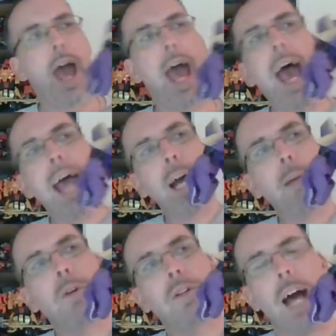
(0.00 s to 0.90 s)
And
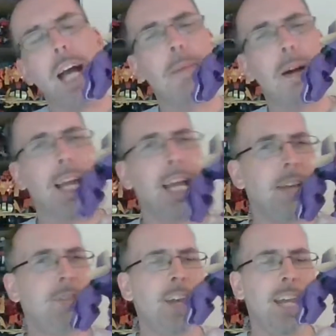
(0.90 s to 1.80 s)
I'm going to talk about
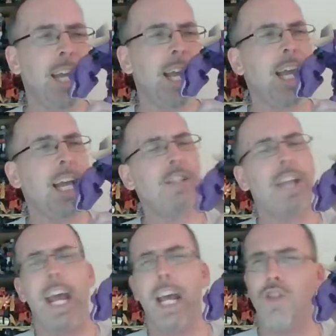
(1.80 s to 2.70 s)
if he is
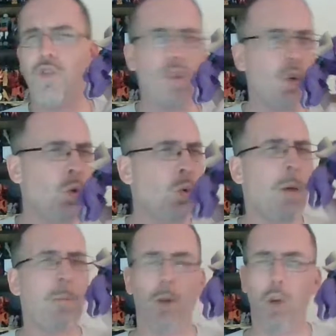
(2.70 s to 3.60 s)
a true
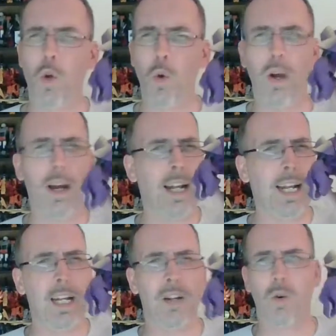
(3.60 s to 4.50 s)
blue
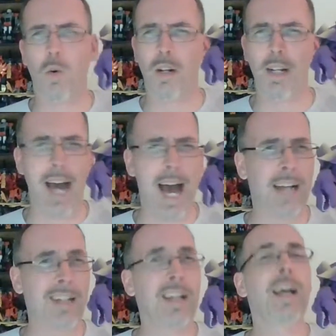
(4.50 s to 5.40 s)
leader or
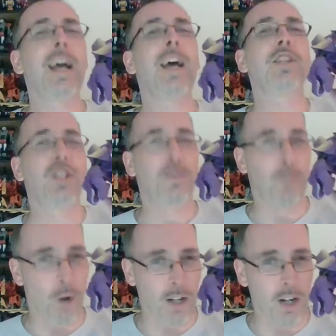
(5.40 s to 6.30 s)
not.
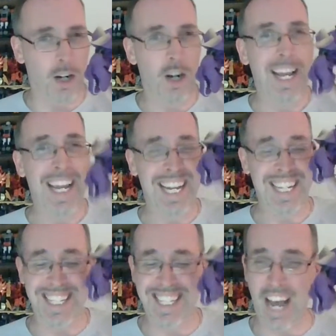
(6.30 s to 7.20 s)
Spoiler,
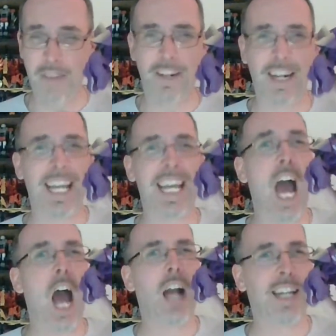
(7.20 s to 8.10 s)
he definitely
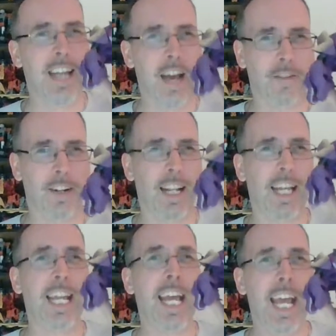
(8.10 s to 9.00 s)

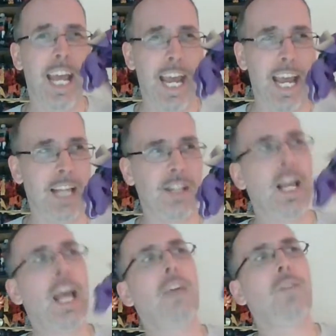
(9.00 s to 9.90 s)
is.
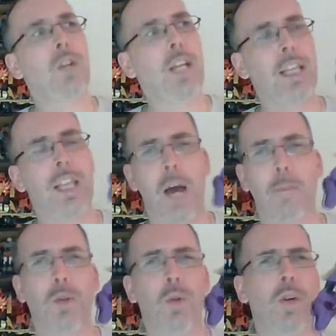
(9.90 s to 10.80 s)
If you get the
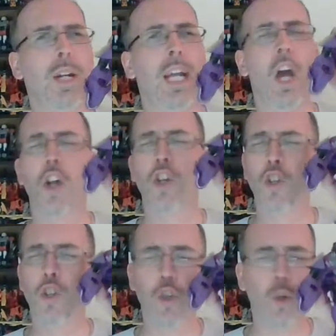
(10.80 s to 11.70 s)
opportunity,
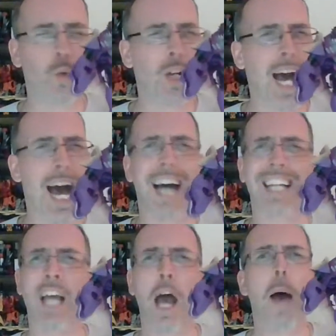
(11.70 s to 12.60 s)
do
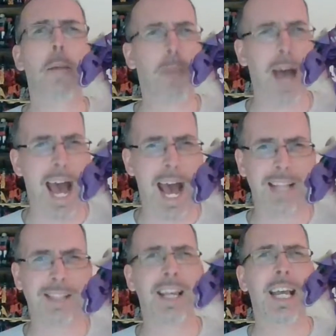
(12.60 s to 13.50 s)
not
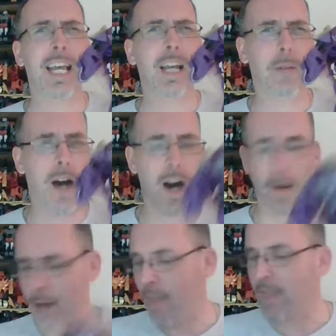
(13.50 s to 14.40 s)
pass him off.